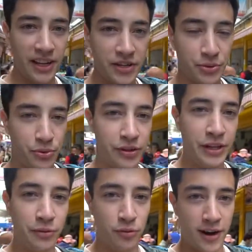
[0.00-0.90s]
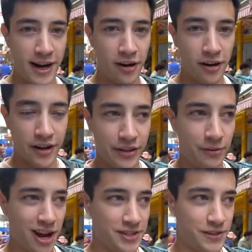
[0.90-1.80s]
that is really rare in the
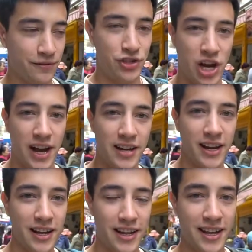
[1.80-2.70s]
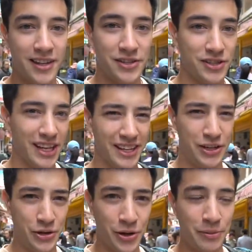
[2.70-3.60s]
rest of China is like
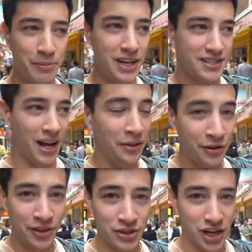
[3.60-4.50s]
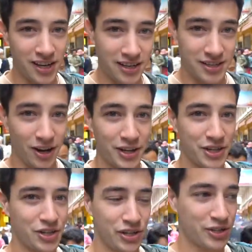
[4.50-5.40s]
cured meats. Other than Chinese
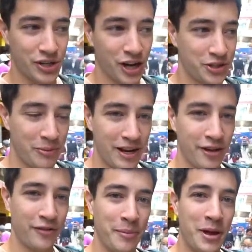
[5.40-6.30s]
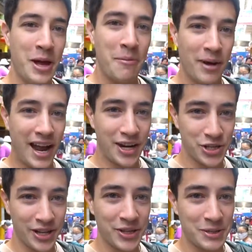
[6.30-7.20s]
sausage, there's not too many of them, but
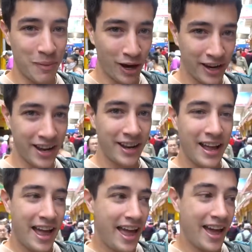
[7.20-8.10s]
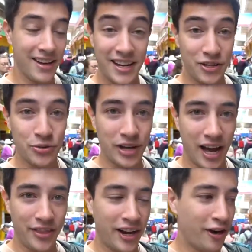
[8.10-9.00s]
actually at this market and in
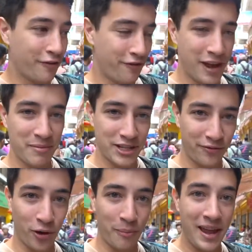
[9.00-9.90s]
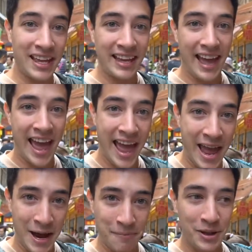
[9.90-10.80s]
Yunnan, they're famous for making
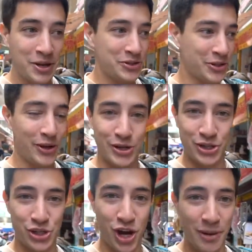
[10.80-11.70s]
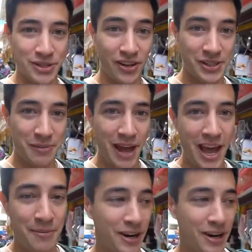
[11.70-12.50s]
ham. So there's a shop selling some ham